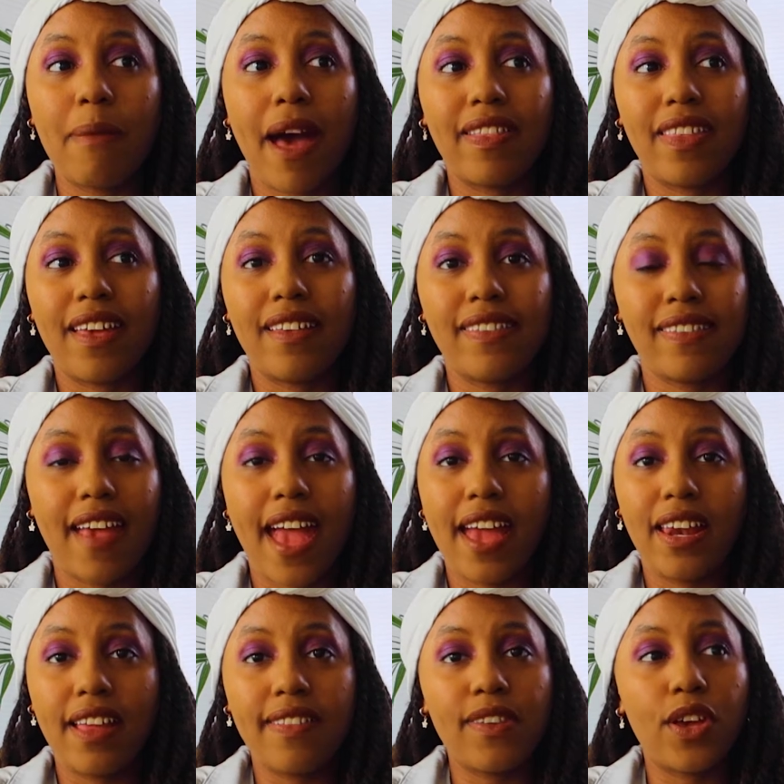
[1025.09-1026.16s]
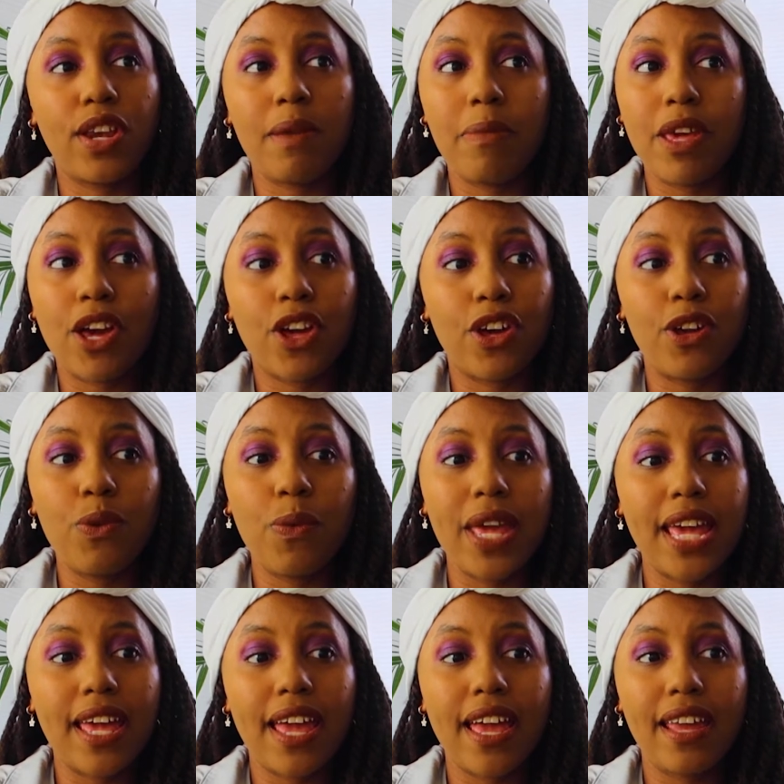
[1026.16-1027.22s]
about this, and it's gonna be a good
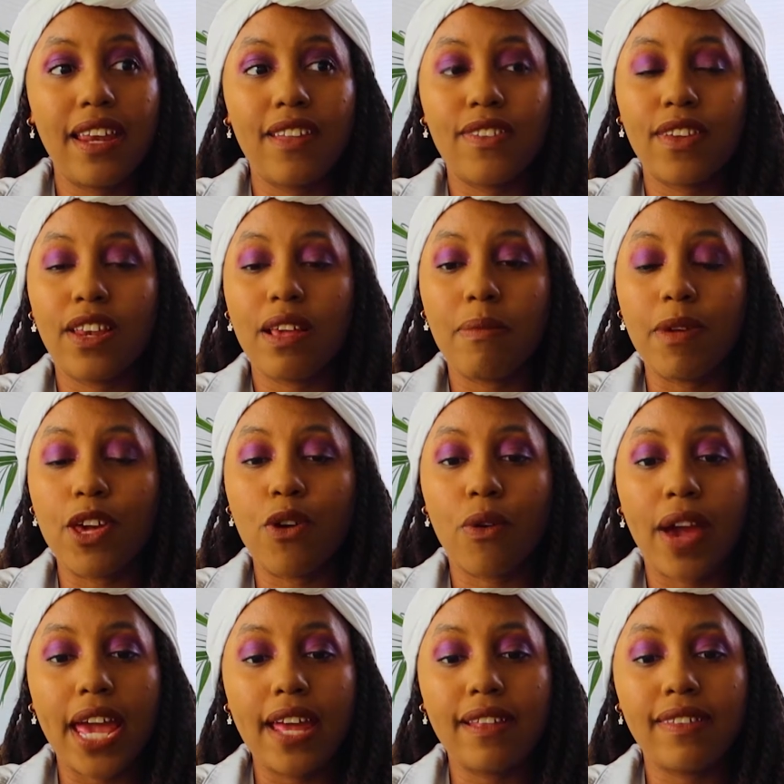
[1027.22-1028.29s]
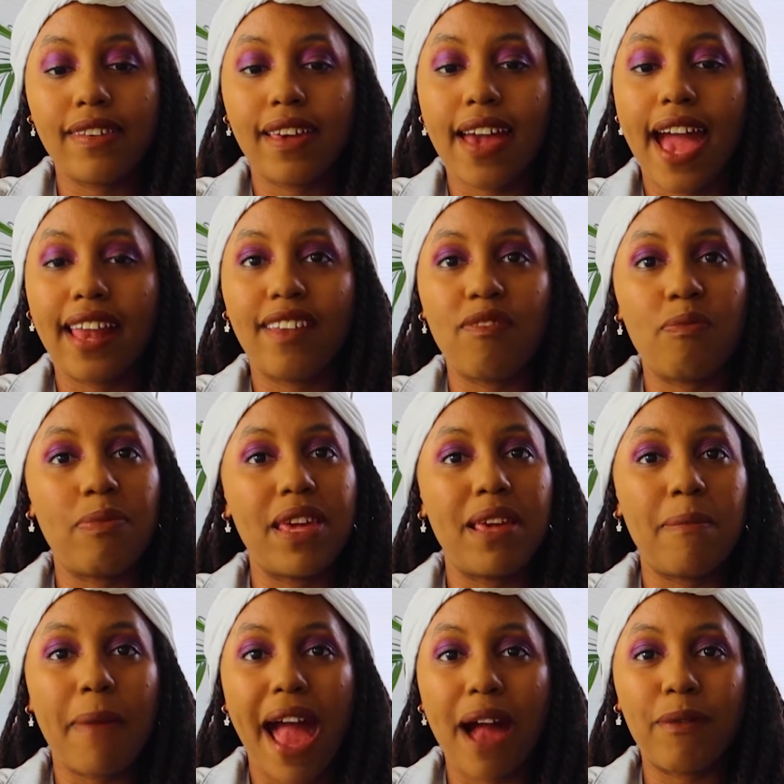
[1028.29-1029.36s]
weekend. It's gonna be great to kind of
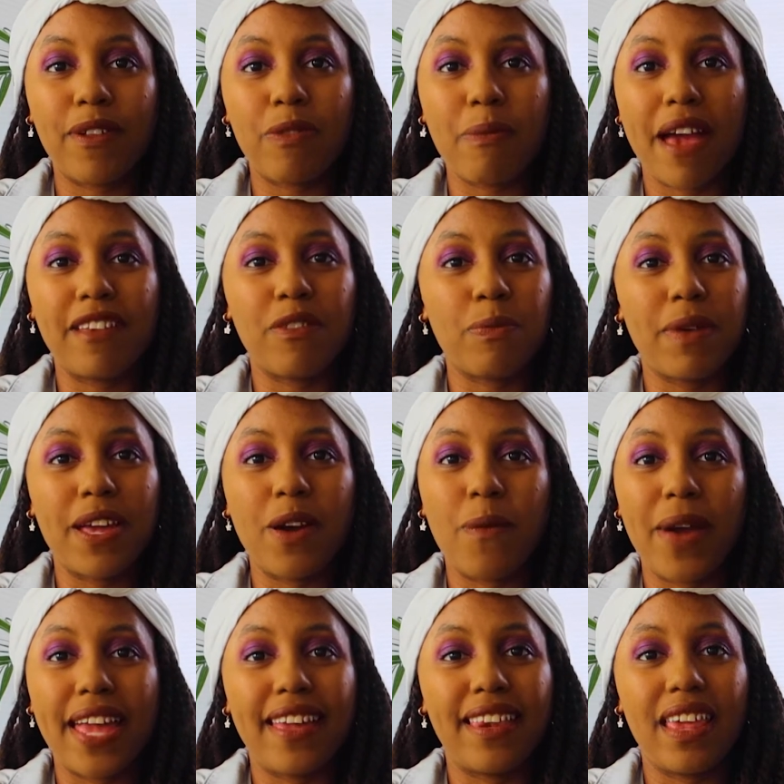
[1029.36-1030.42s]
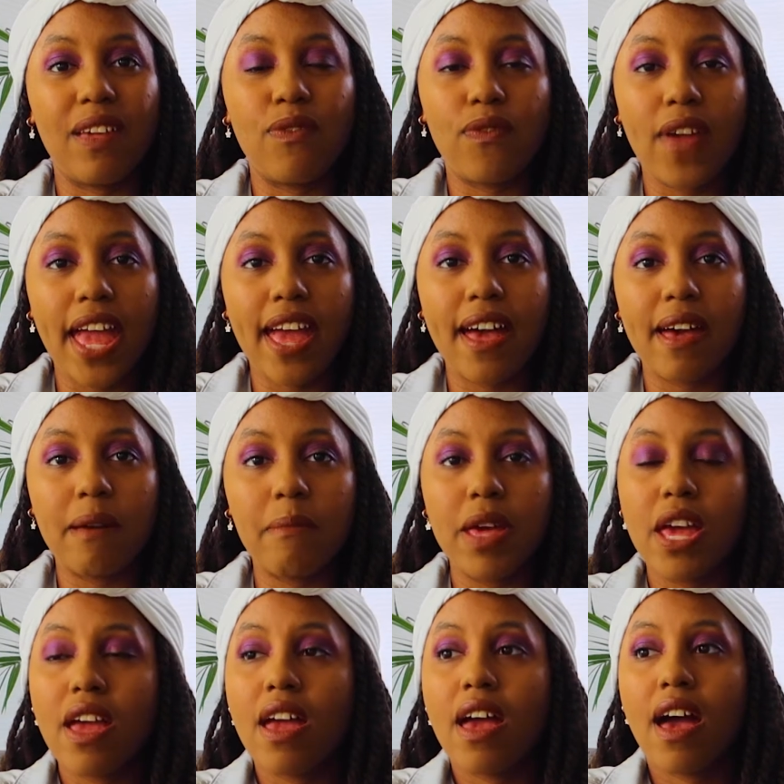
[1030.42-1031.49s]
be back with my Spring Awakening fam.
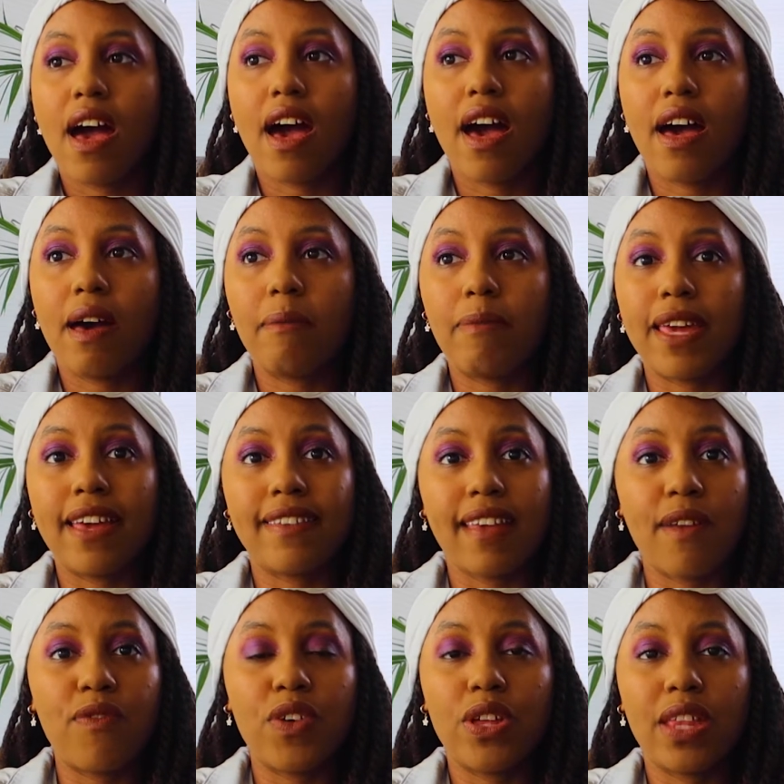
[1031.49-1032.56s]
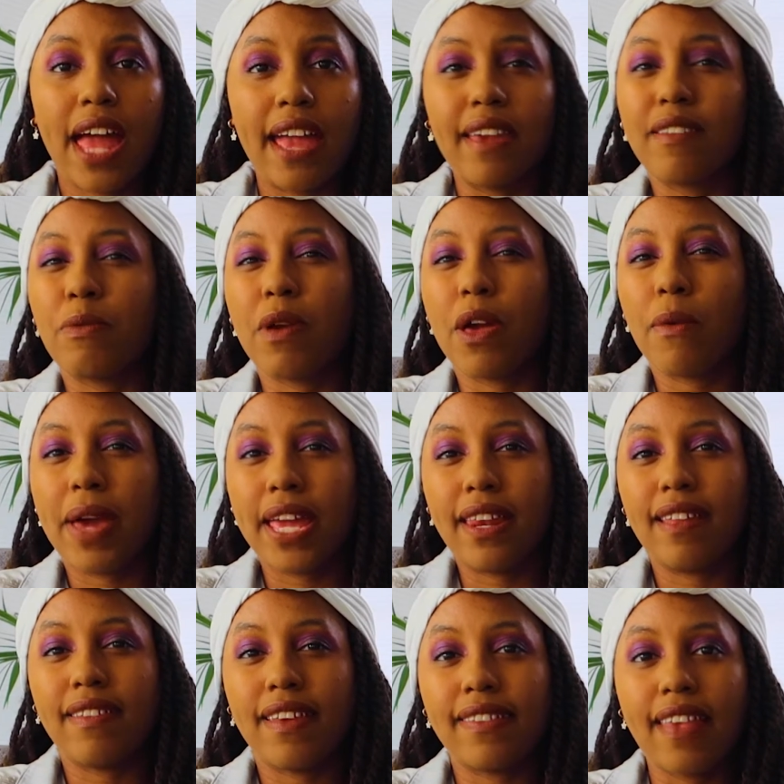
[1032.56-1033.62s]
Because I feel like Spring
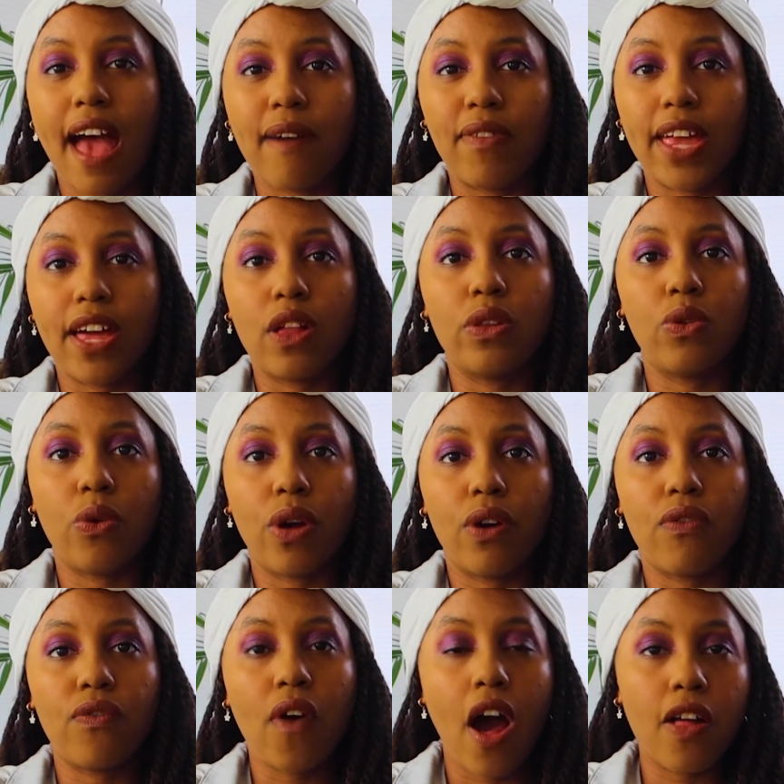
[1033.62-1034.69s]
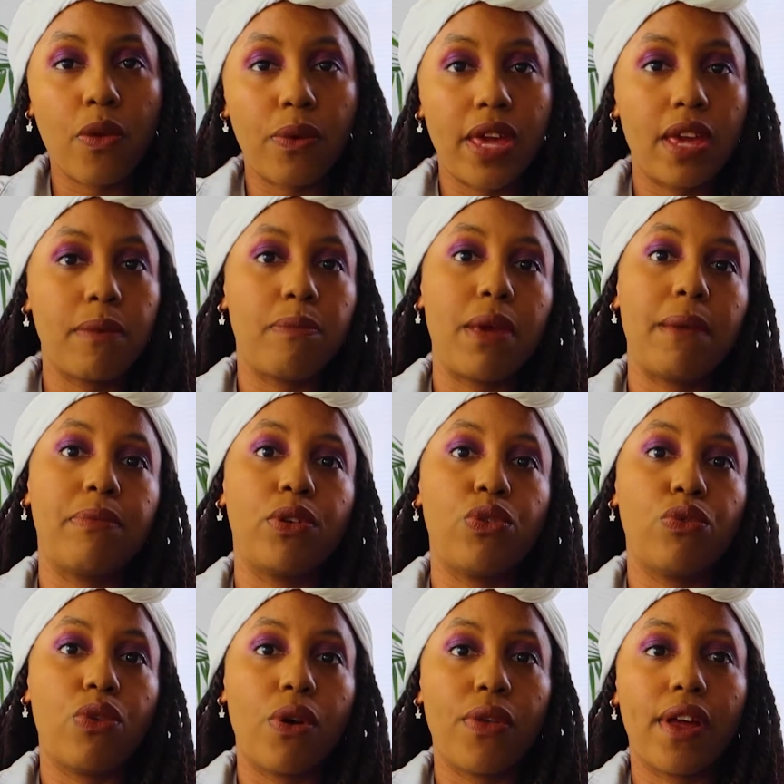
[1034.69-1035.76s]
Awakening does have like a loyal following, people
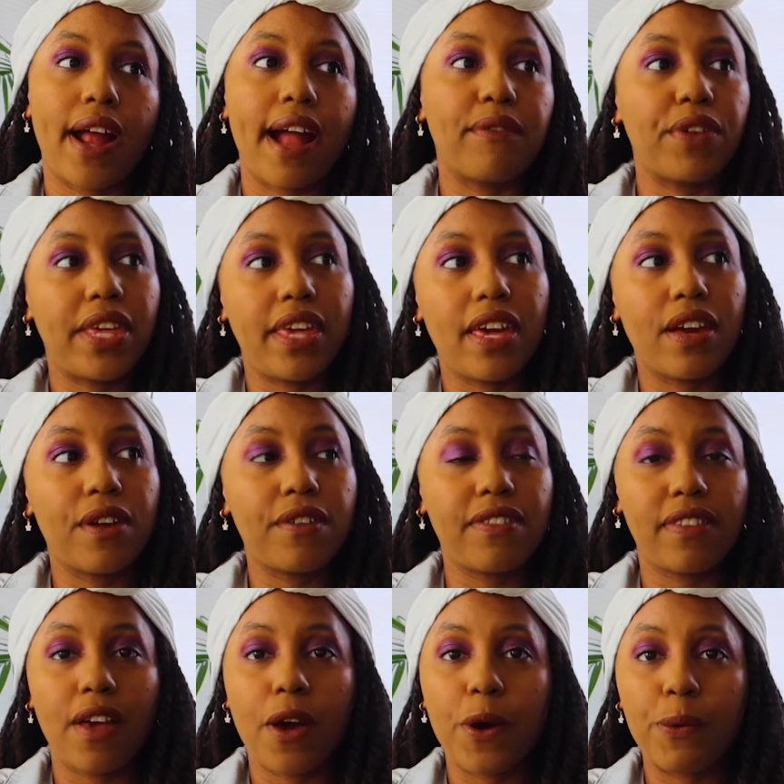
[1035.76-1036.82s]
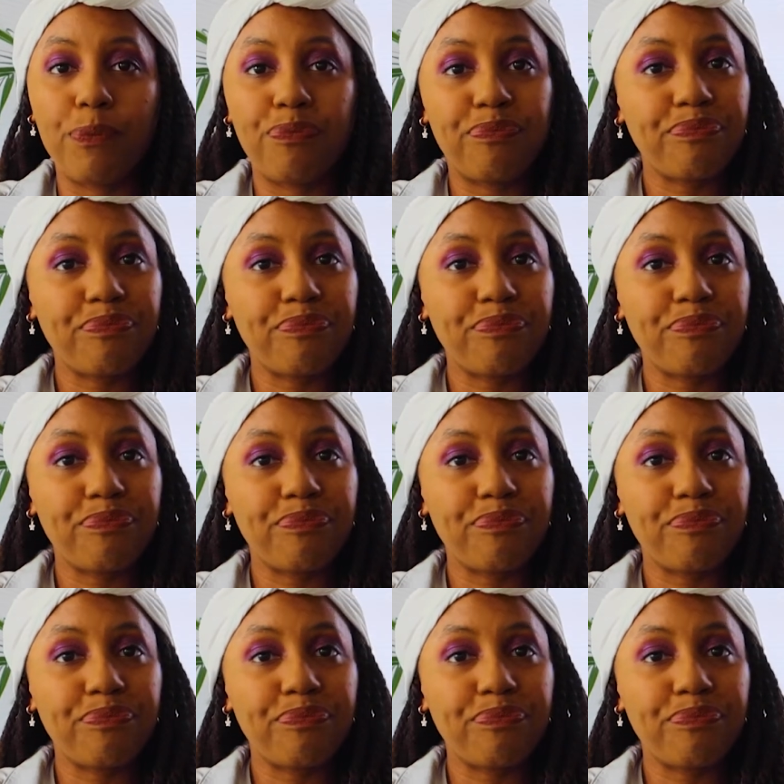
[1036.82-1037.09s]
who go there every year. So